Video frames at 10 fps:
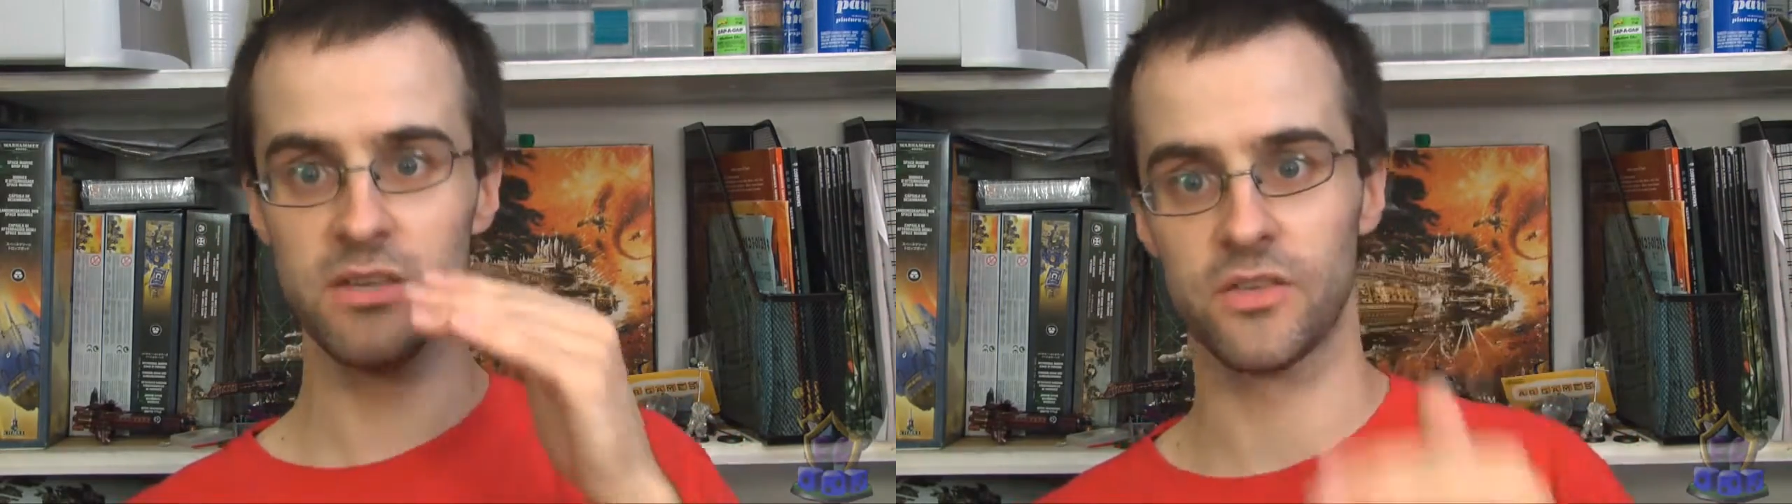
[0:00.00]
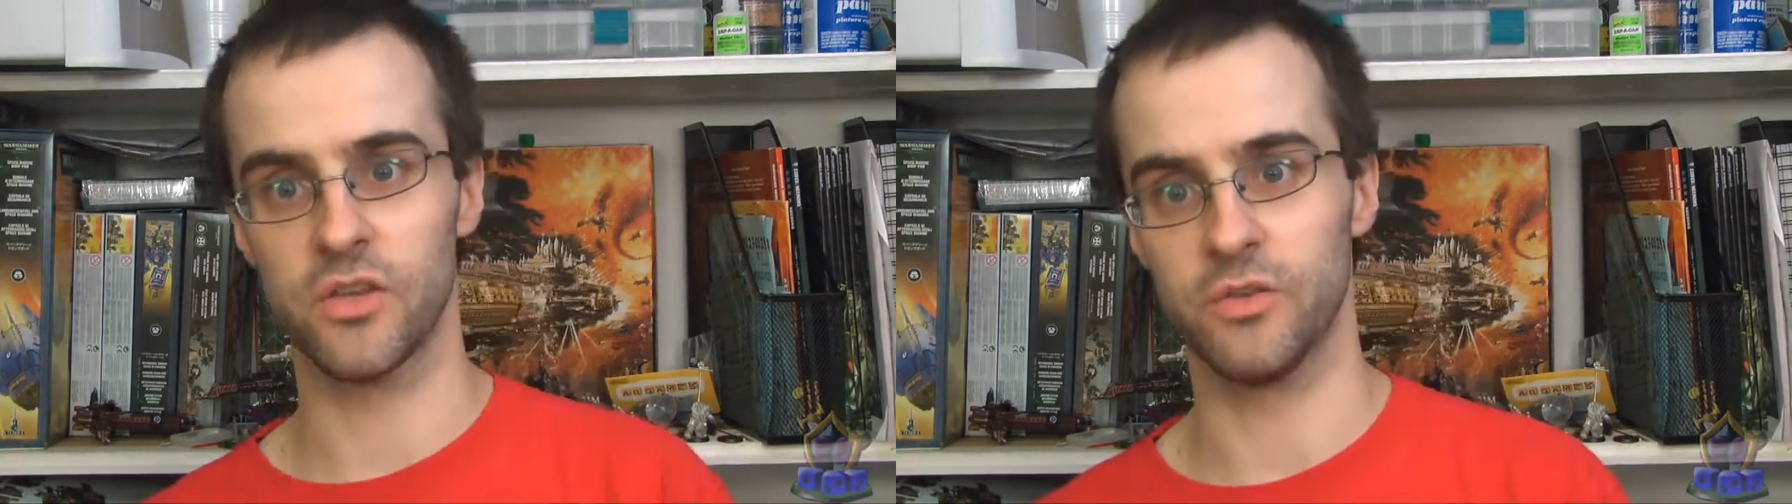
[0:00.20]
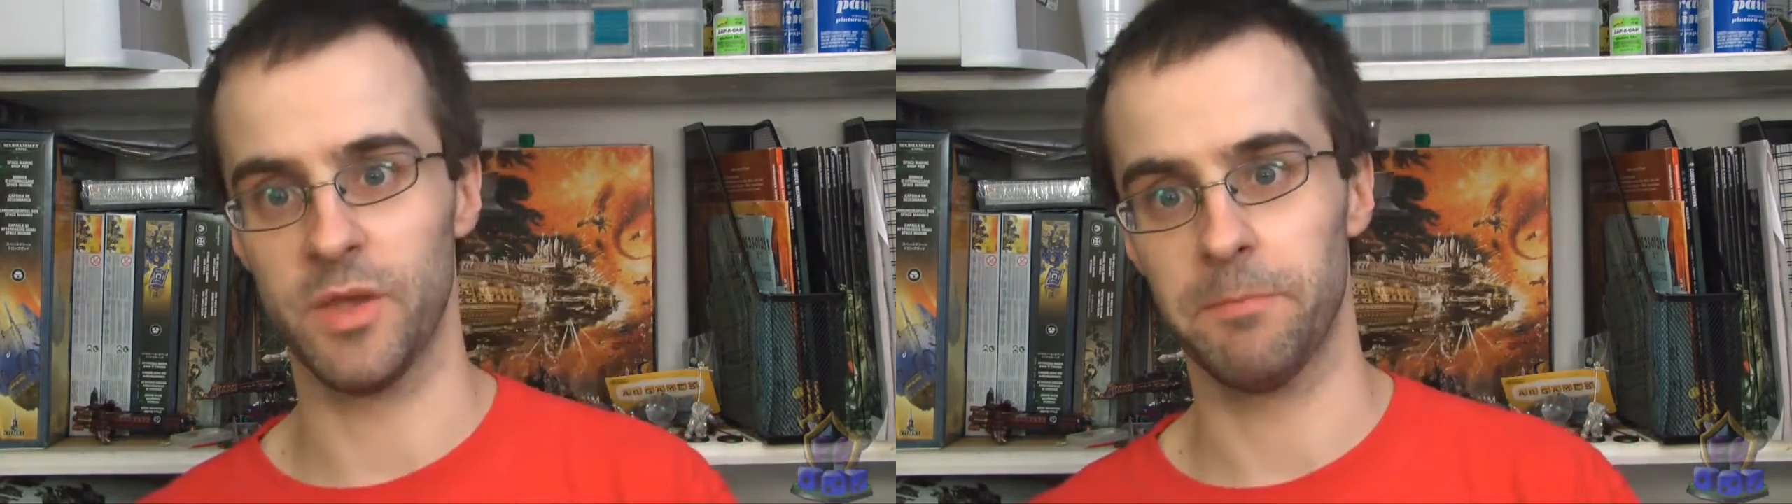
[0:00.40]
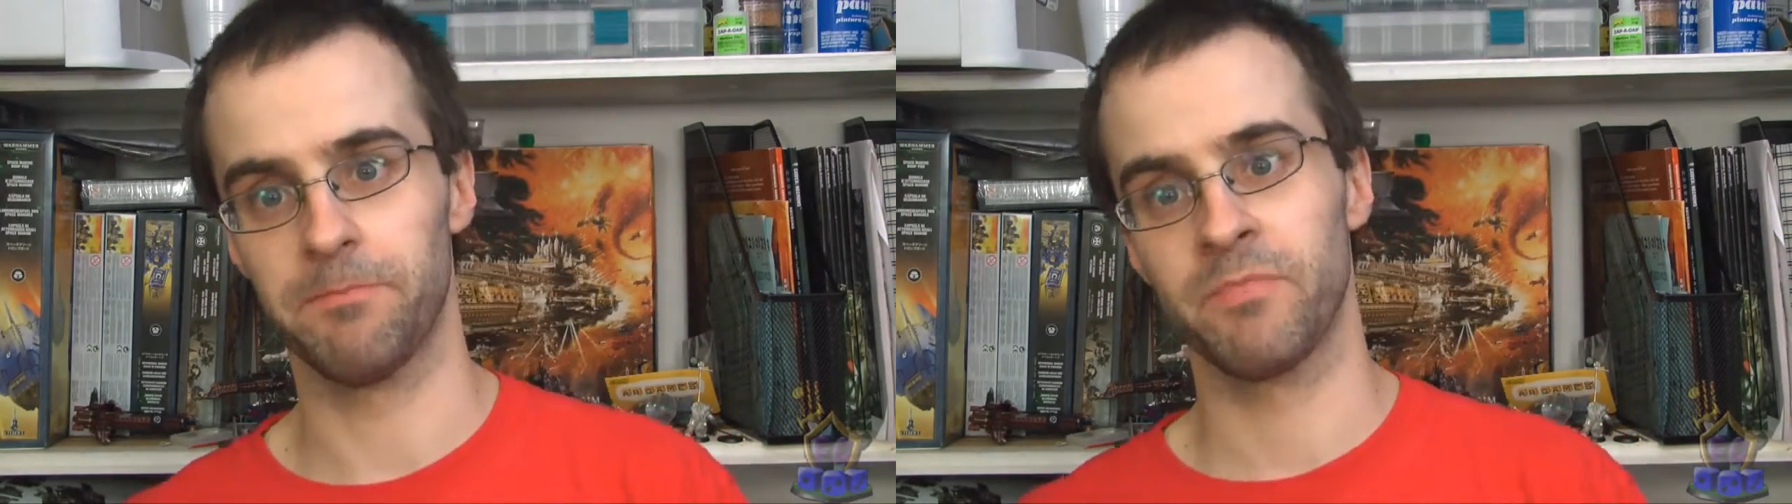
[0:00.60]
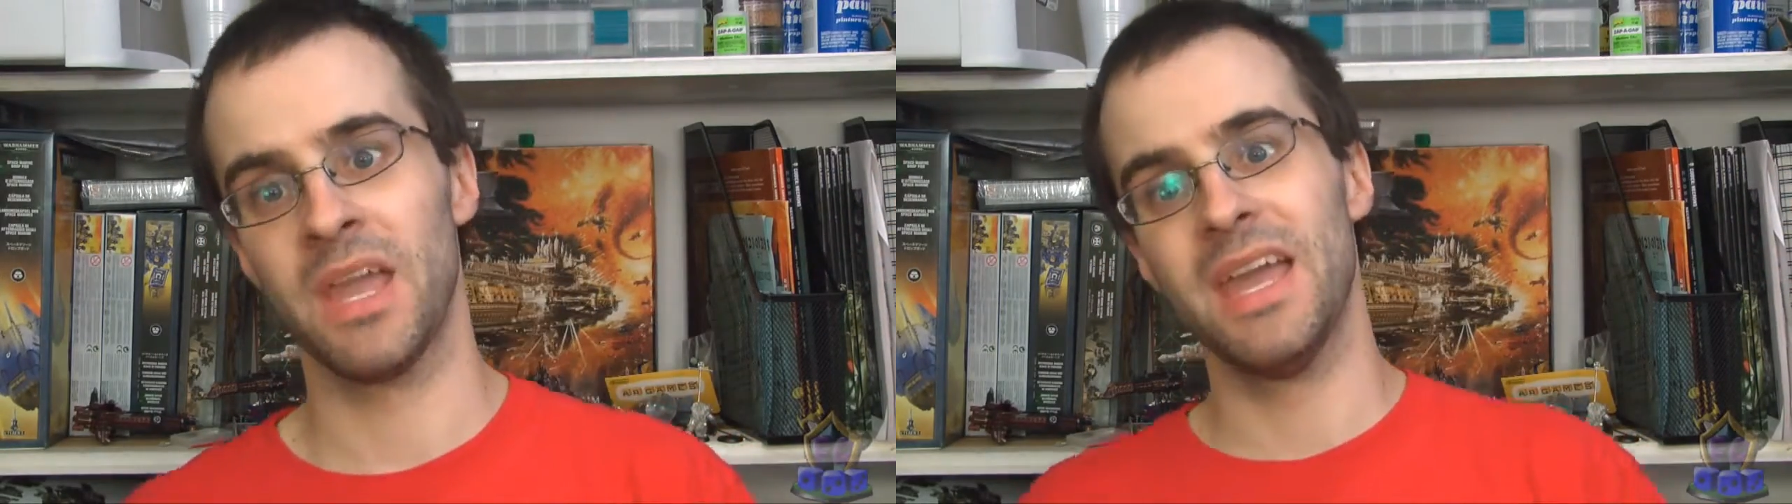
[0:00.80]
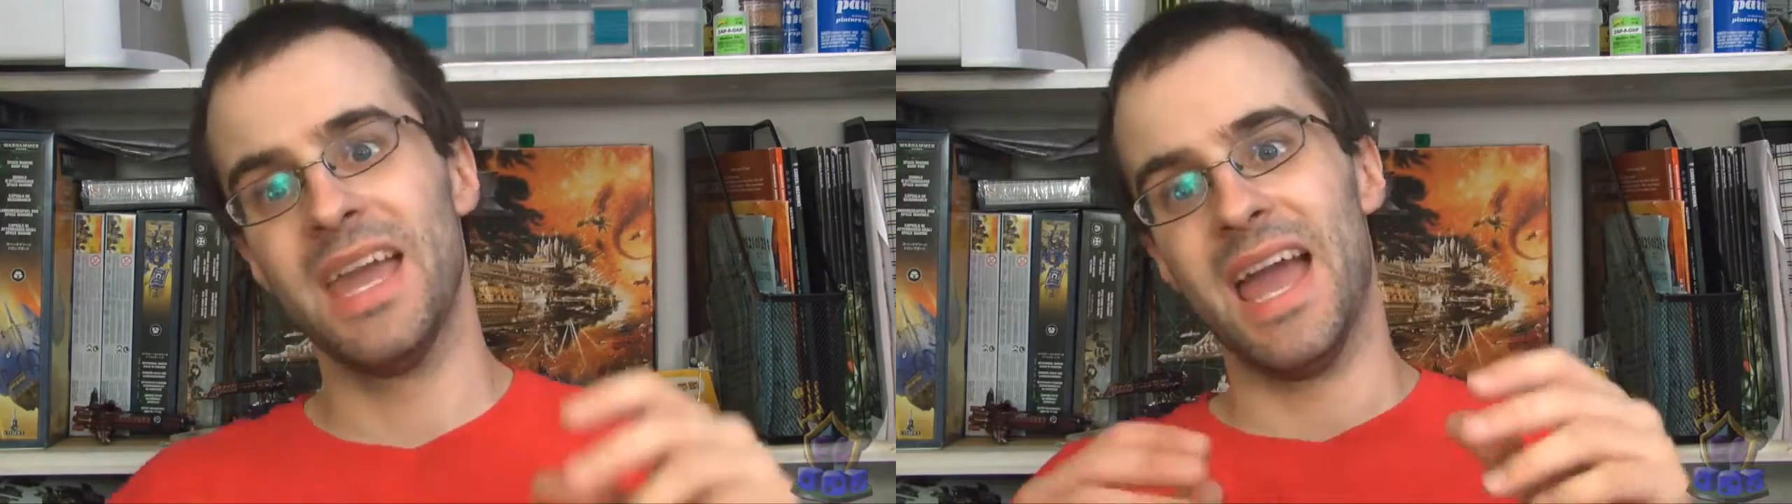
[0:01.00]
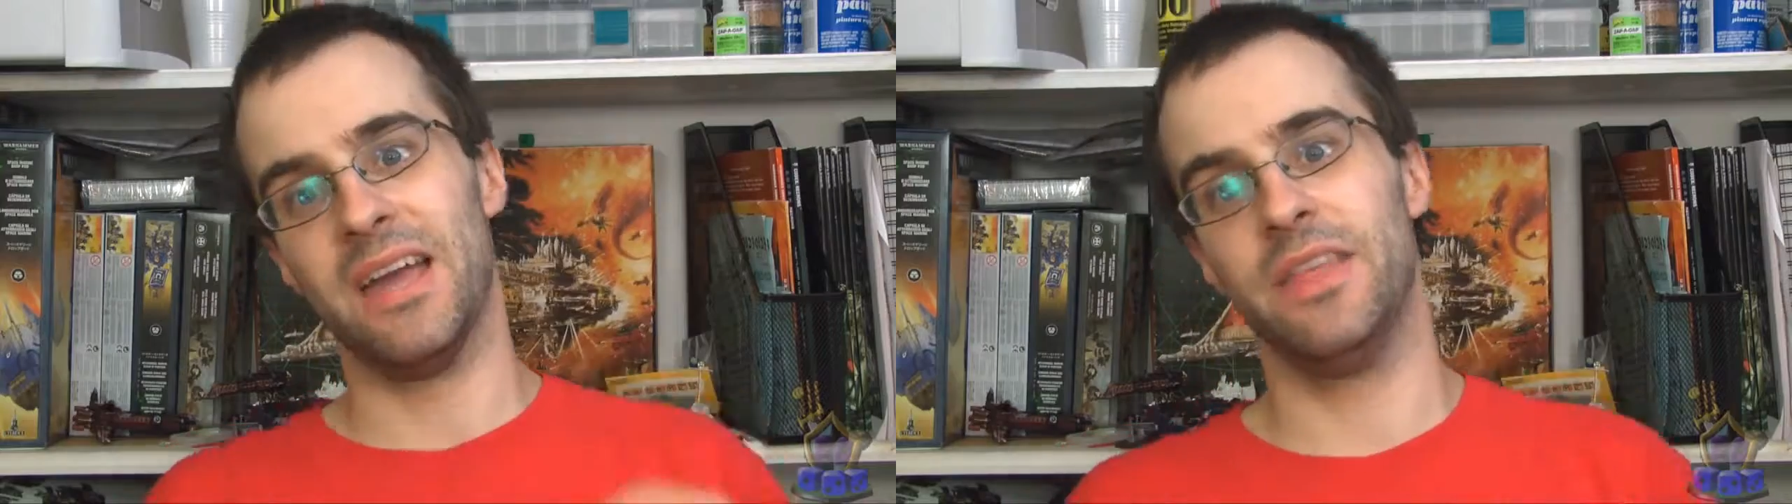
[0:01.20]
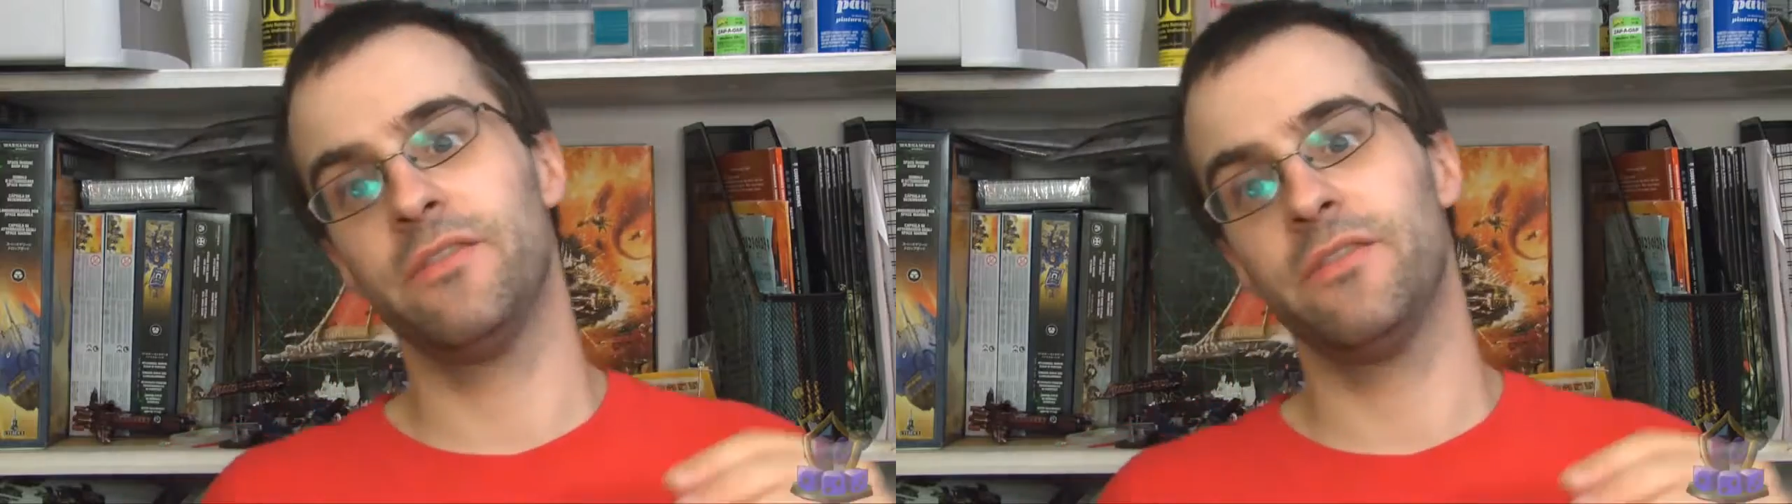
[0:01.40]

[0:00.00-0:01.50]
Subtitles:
Excuse me. And